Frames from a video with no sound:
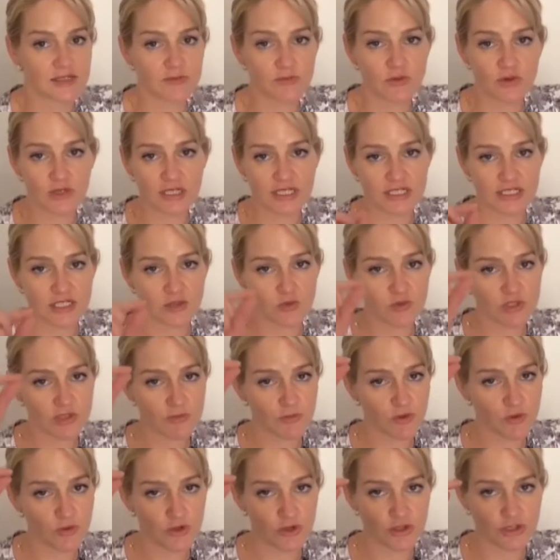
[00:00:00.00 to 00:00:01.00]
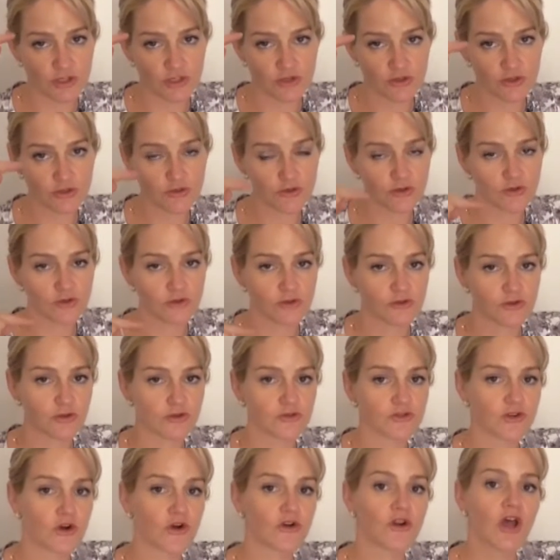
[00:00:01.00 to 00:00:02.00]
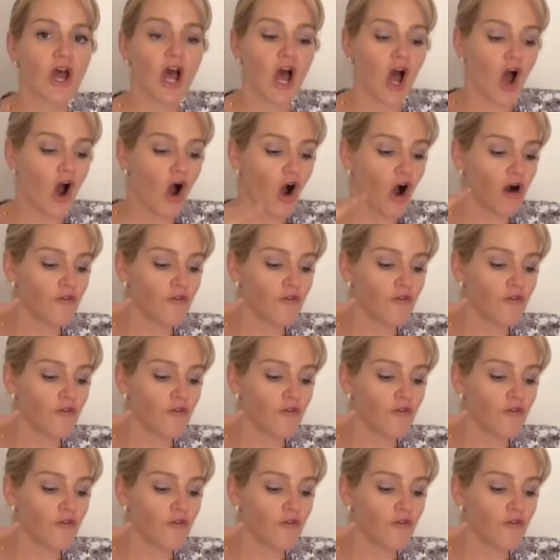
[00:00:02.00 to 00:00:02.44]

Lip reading: We have online lecture-assisted videos to